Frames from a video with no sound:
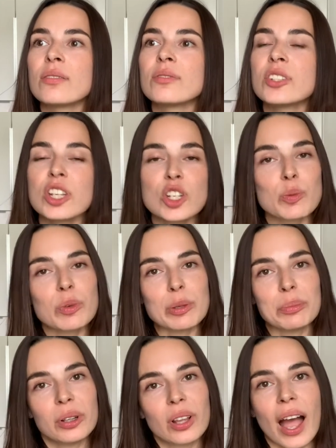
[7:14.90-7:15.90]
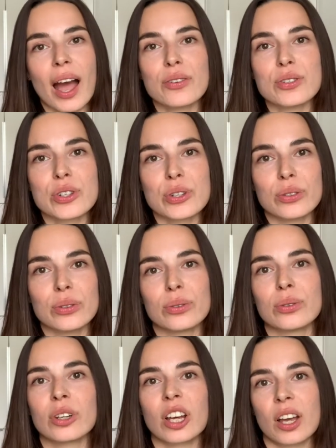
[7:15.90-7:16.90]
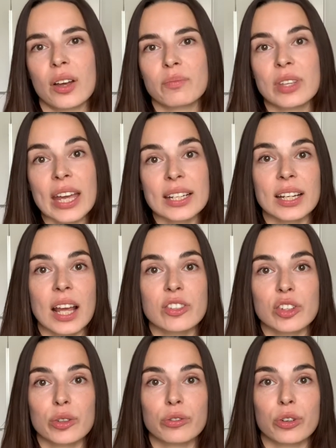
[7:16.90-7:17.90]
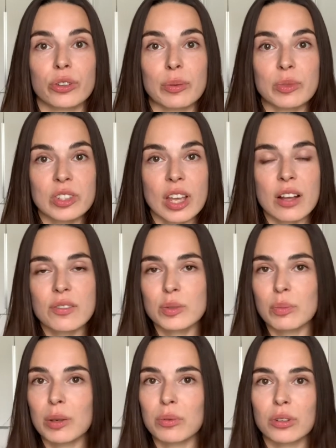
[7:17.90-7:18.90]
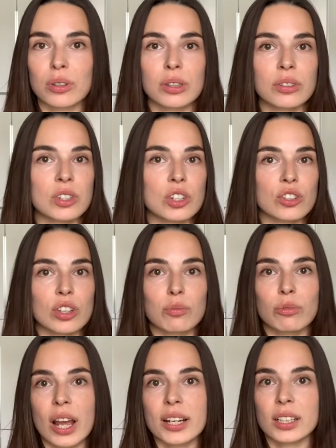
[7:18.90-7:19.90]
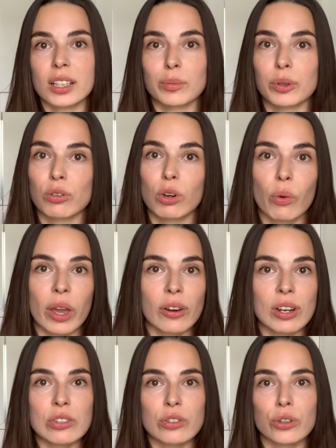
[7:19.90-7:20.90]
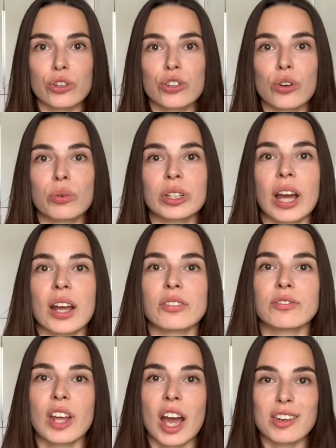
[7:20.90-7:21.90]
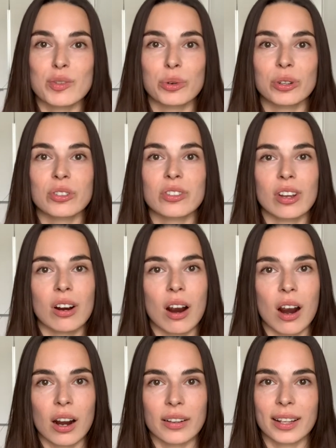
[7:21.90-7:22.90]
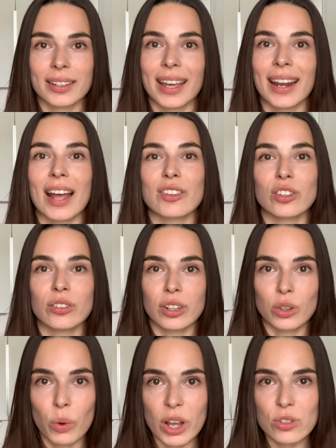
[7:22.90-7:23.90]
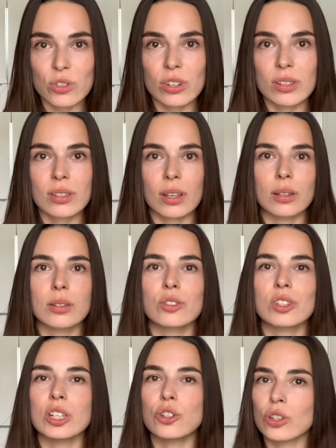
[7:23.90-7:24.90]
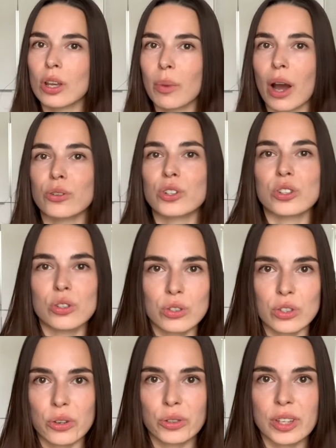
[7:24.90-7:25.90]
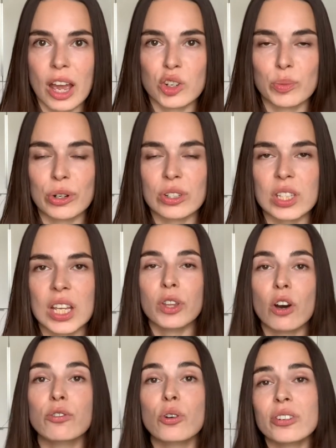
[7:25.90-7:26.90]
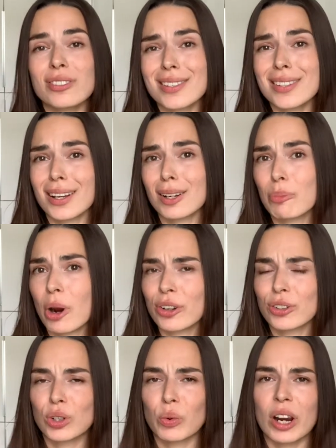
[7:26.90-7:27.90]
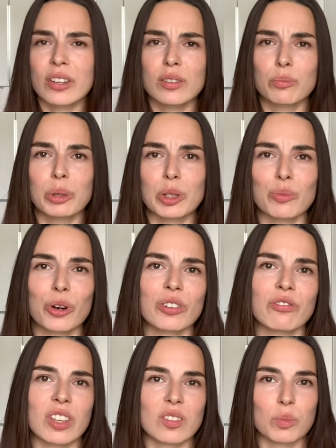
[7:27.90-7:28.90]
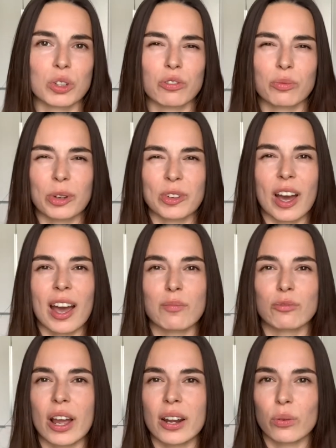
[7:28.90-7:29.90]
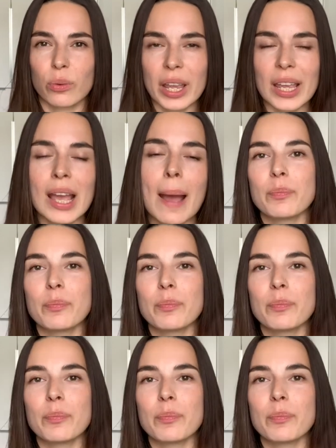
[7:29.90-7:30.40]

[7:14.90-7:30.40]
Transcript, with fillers: teach people how to um, get an answer for themselves, maybe teach them write a little bit of queries or show what kind of dashboards there are that can answer their questions and teach them how to use those dashboards. Of course, the second part requires a bit more investment of time right away,